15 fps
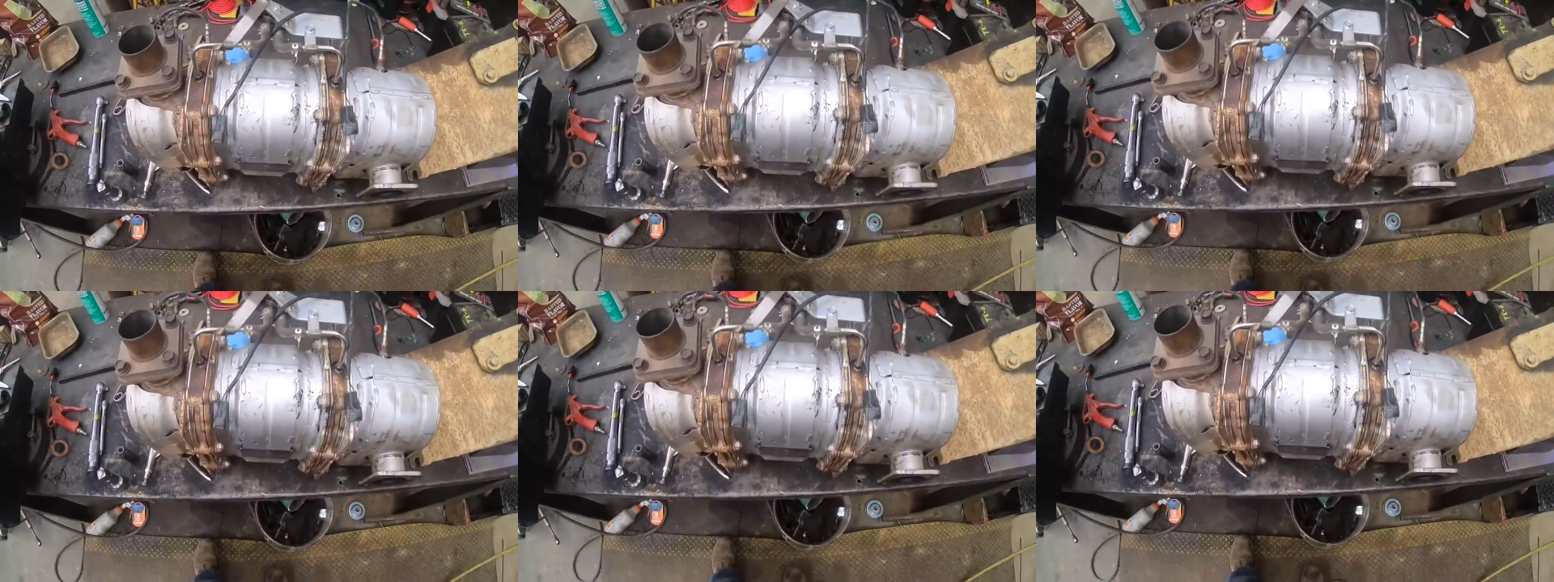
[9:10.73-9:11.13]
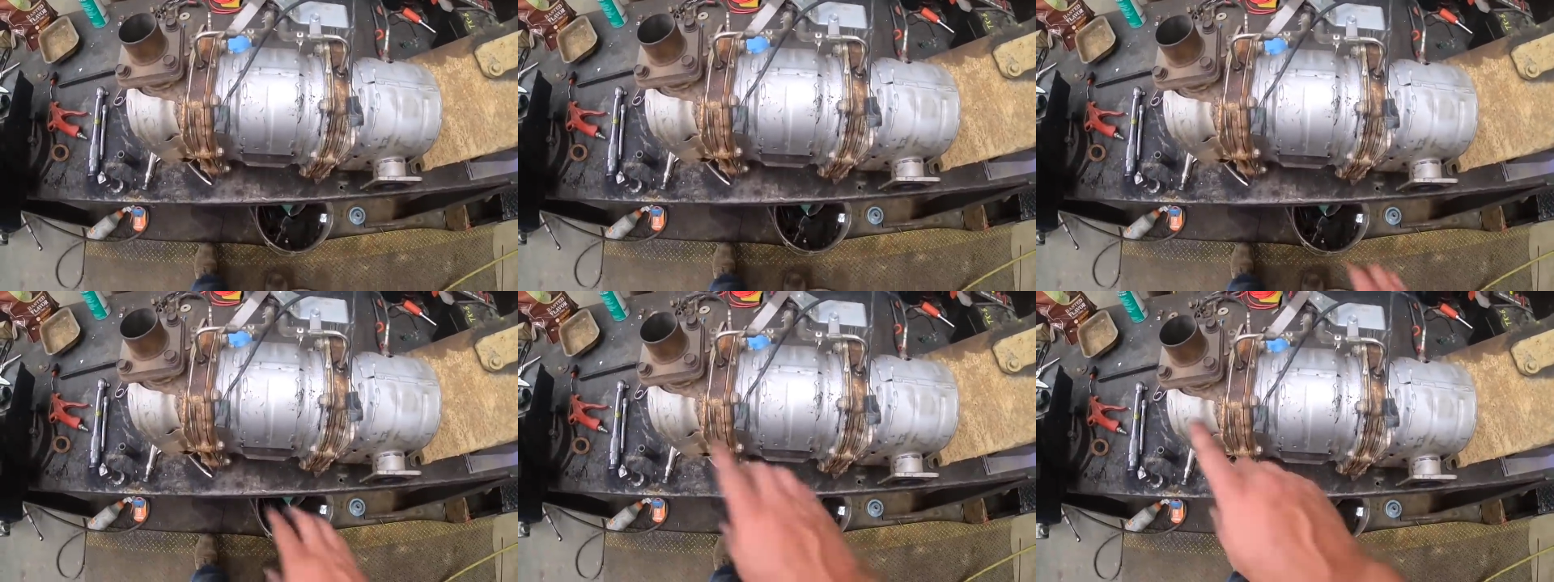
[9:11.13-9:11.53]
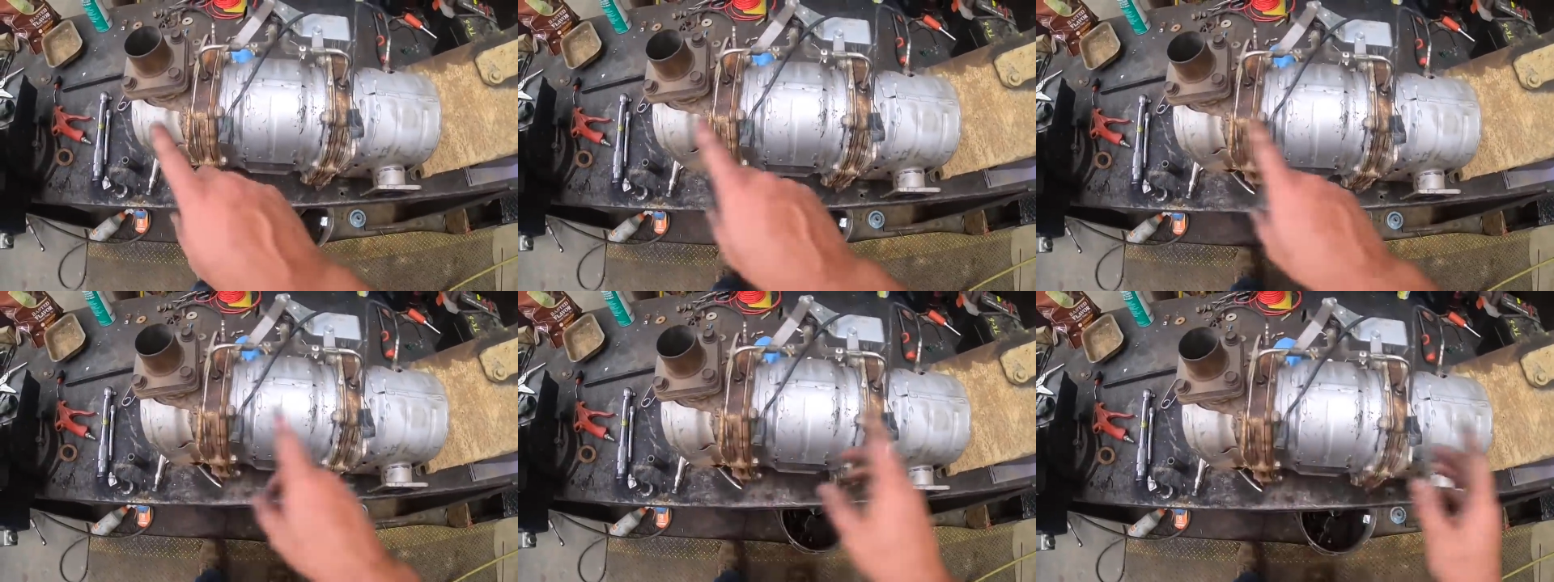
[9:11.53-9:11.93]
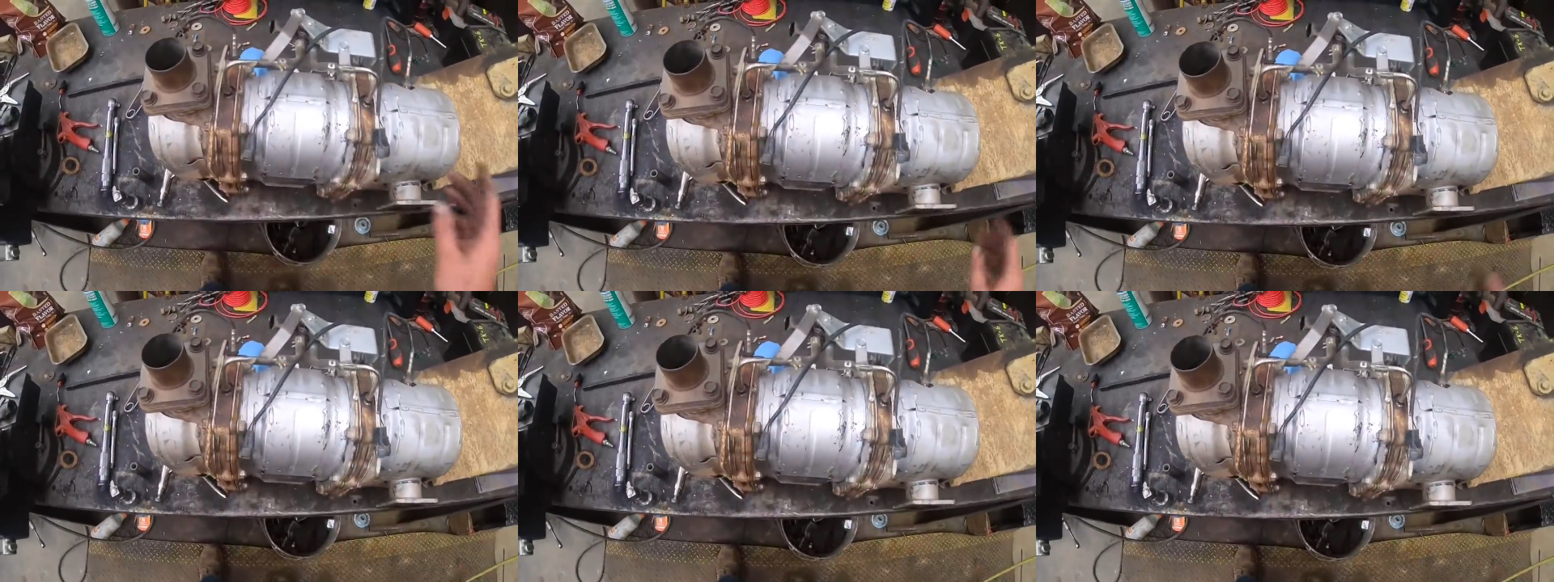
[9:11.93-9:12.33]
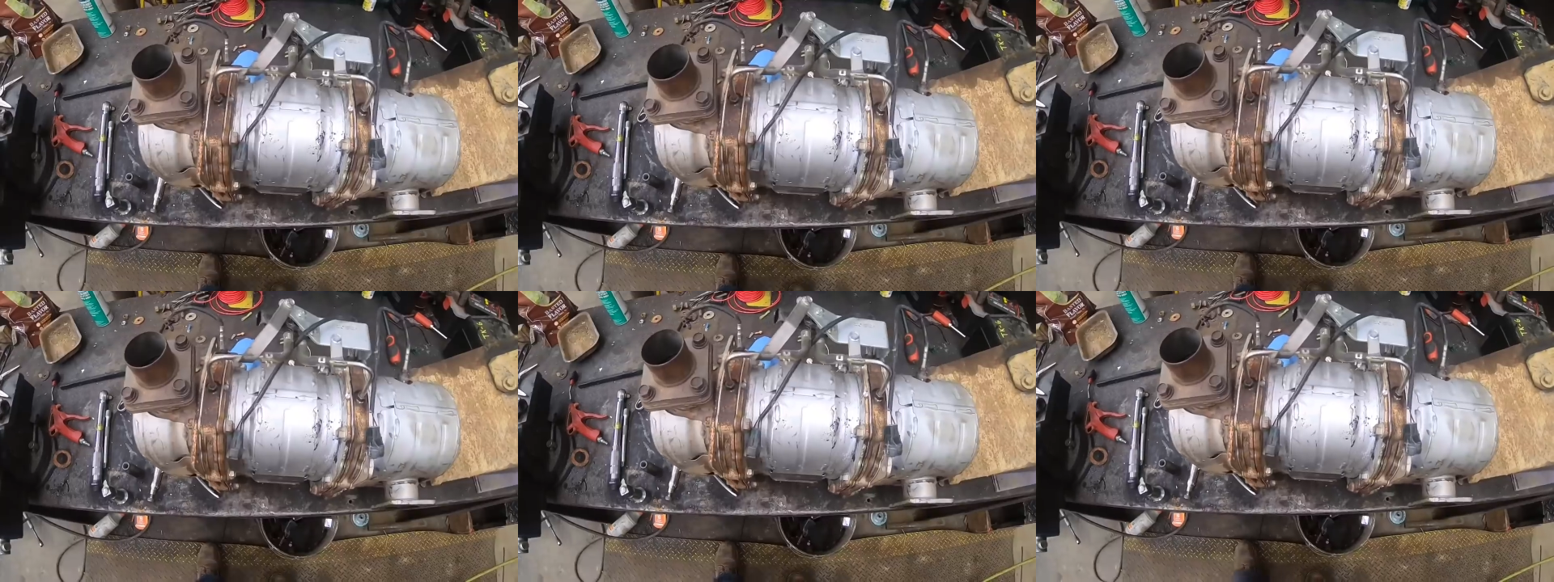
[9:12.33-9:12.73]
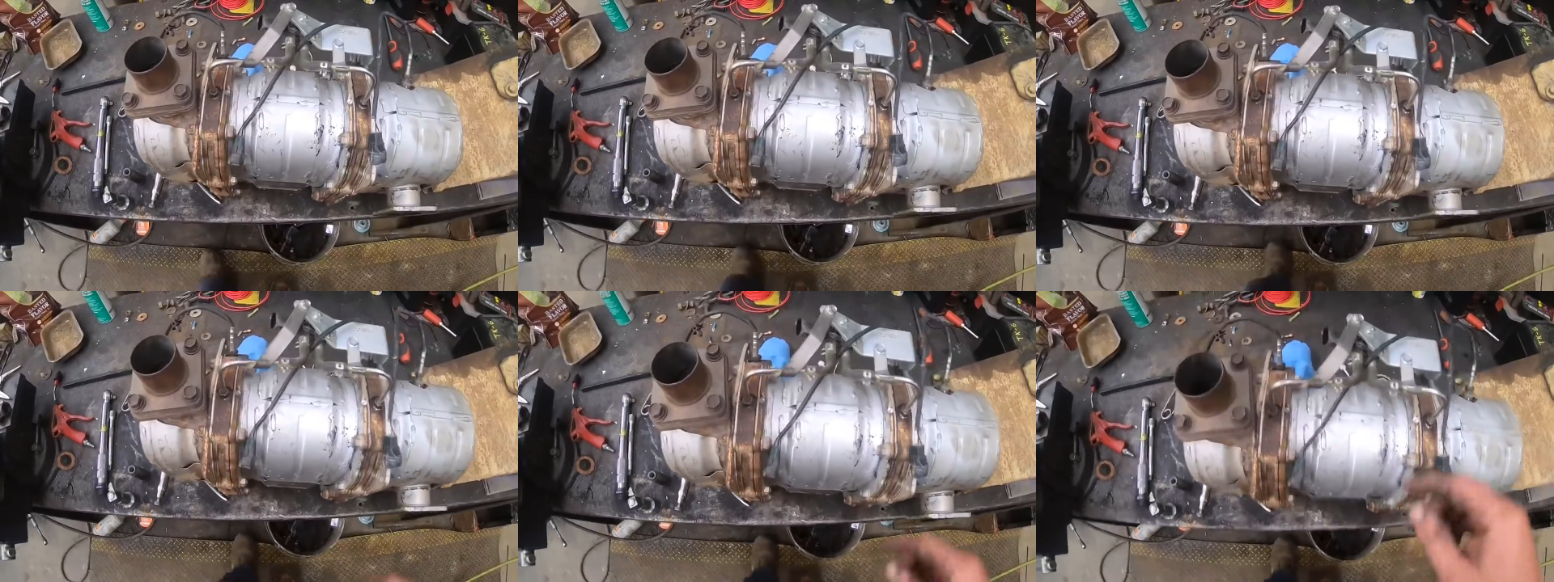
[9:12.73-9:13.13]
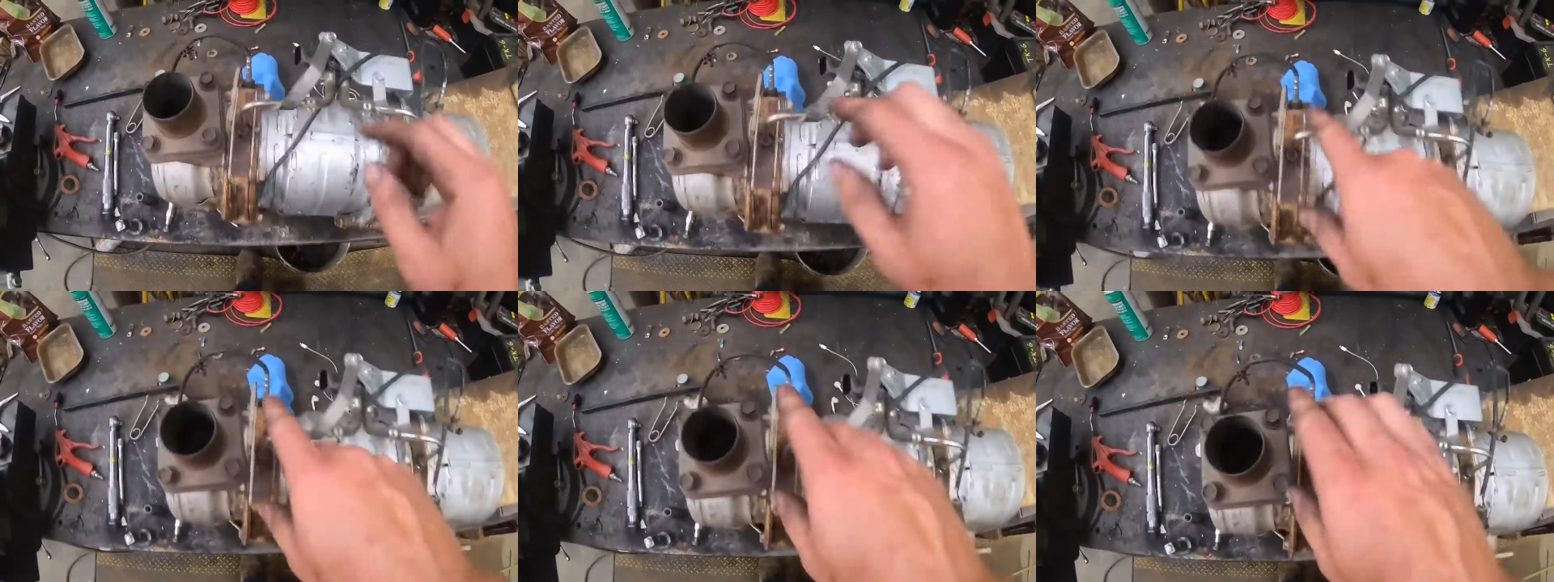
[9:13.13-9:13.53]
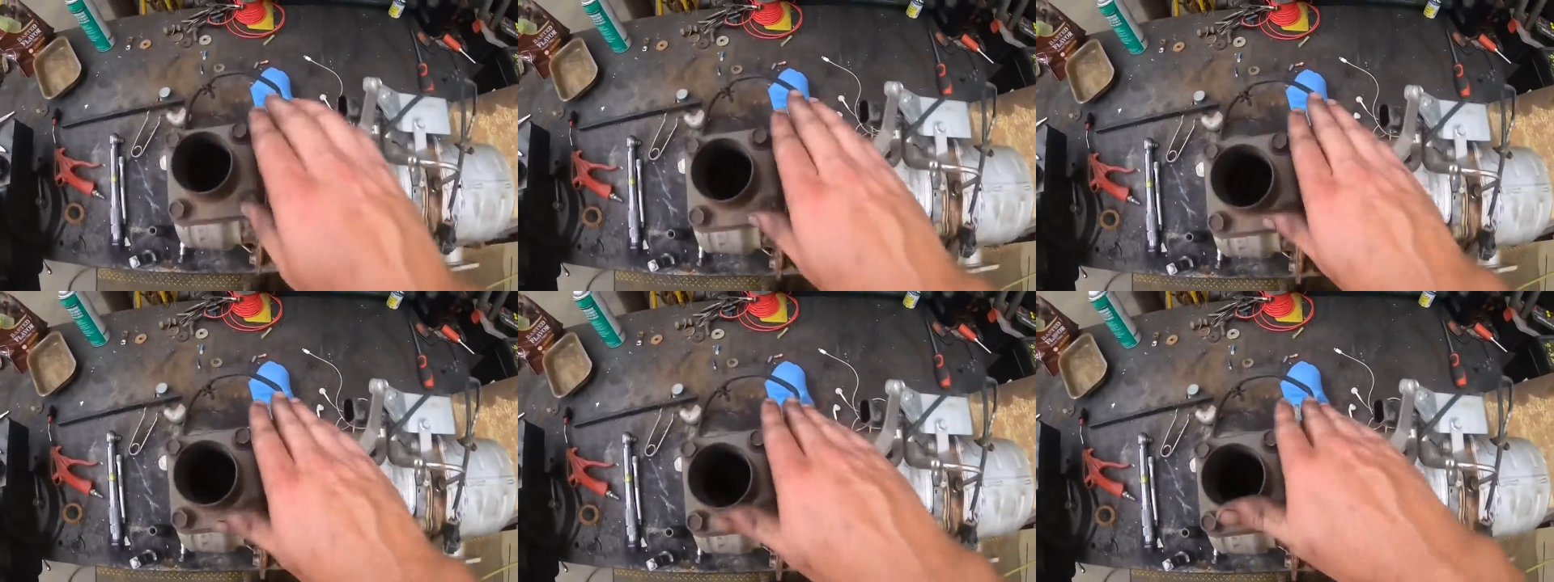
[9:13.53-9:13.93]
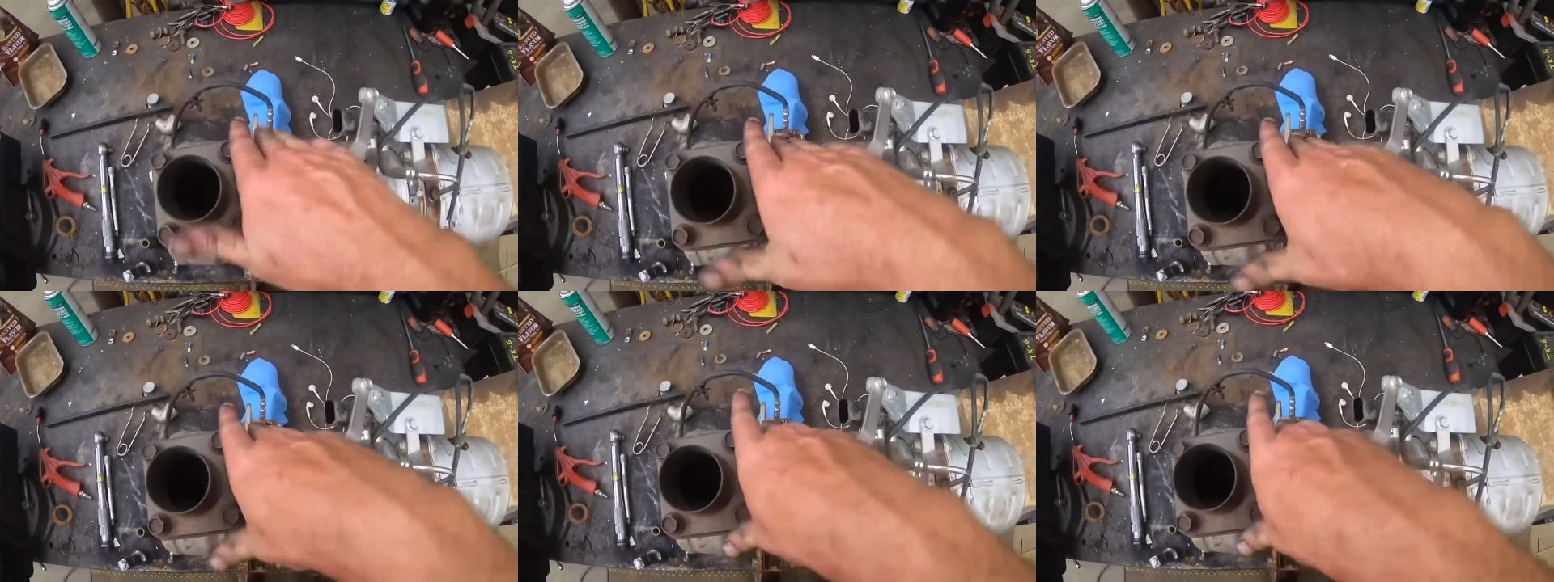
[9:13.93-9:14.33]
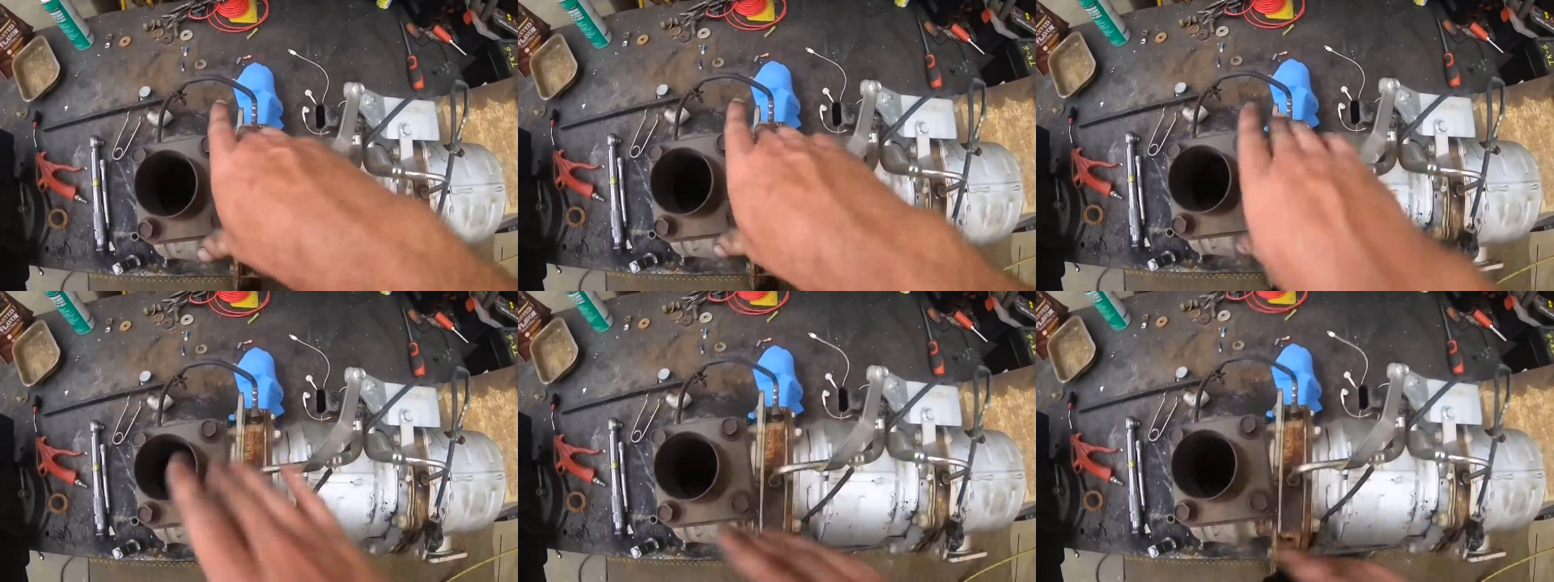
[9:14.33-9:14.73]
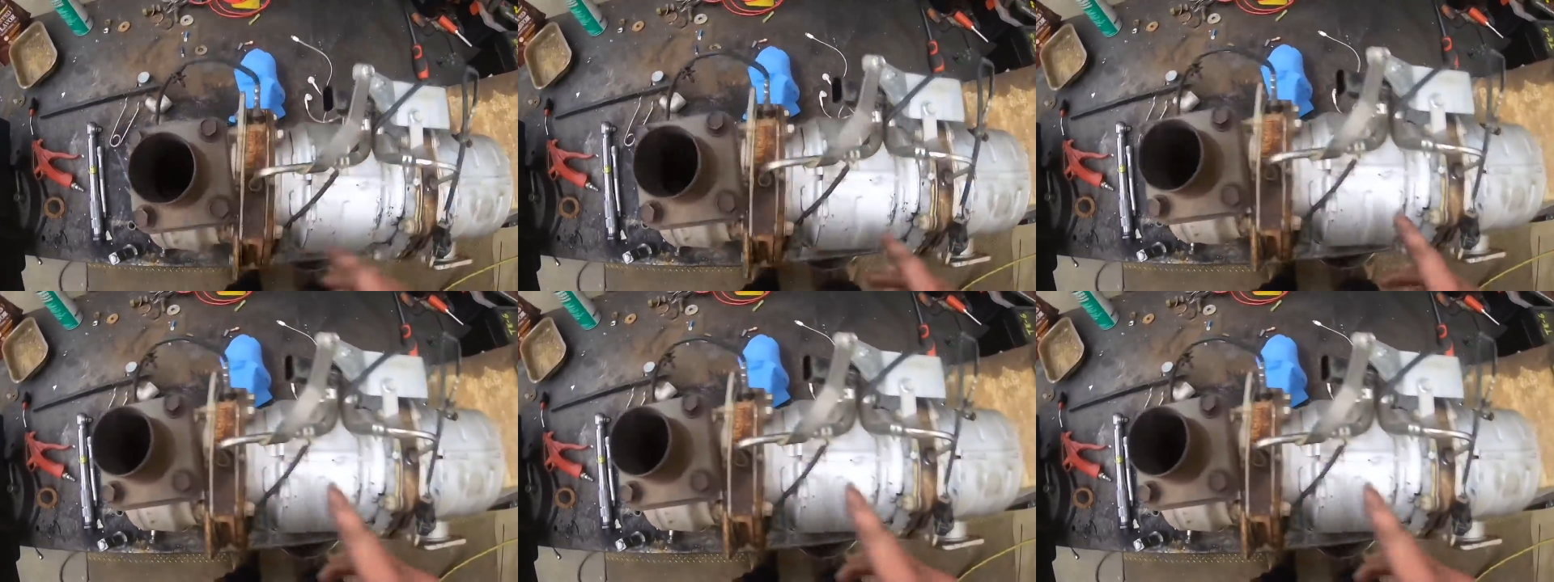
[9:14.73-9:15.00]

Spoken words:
(no speaker visible)